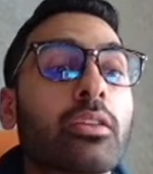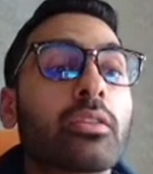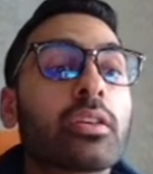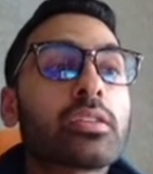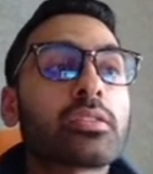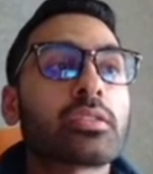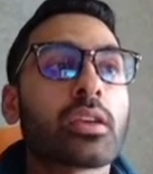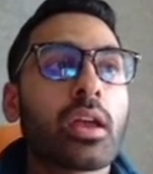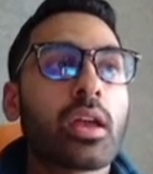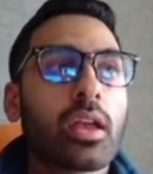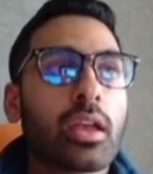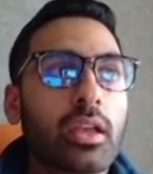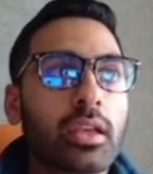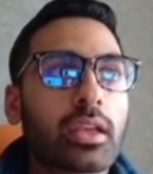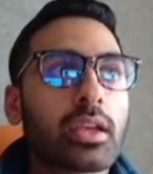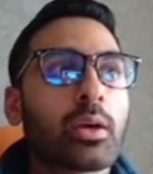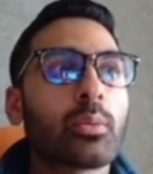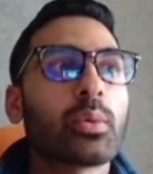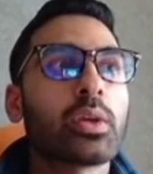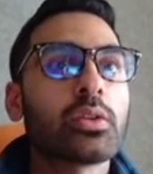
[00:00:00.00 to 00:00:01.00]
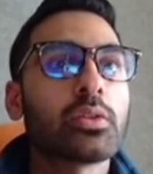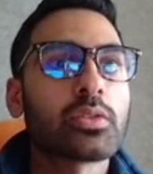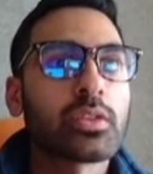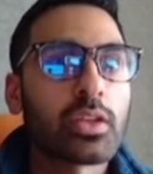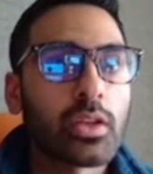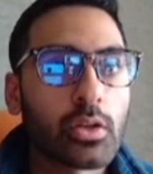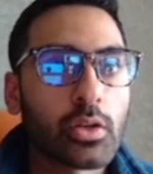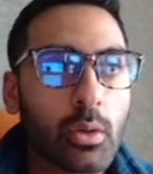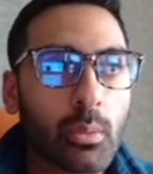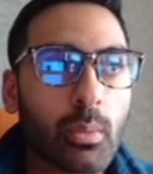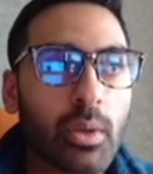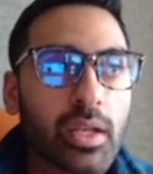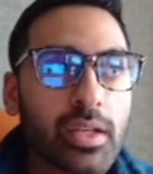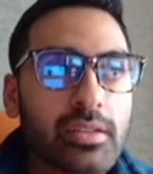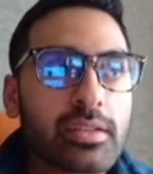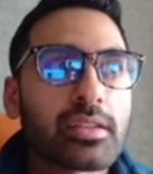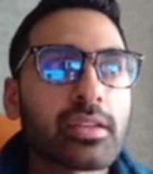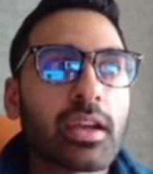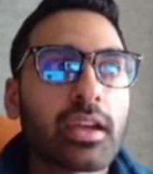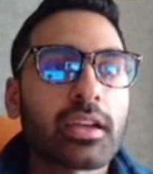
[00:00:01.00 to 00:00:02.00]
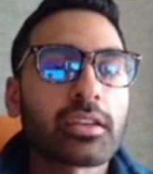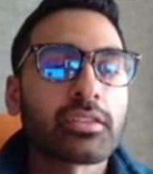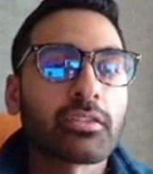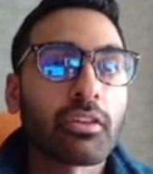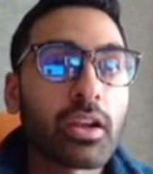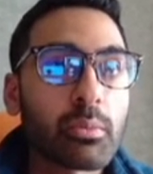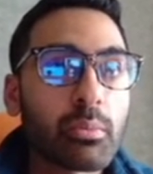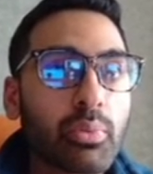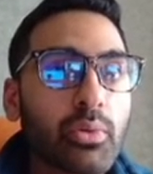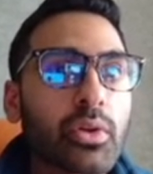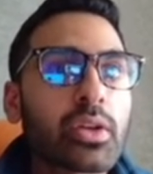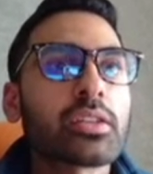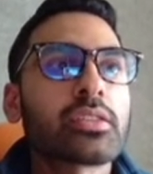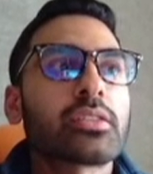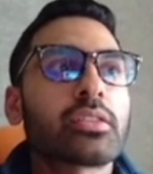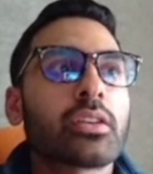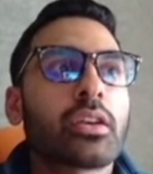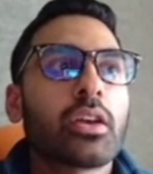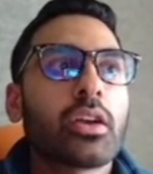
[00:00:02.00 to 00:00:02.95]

is, can we use the anomaly detector endpoint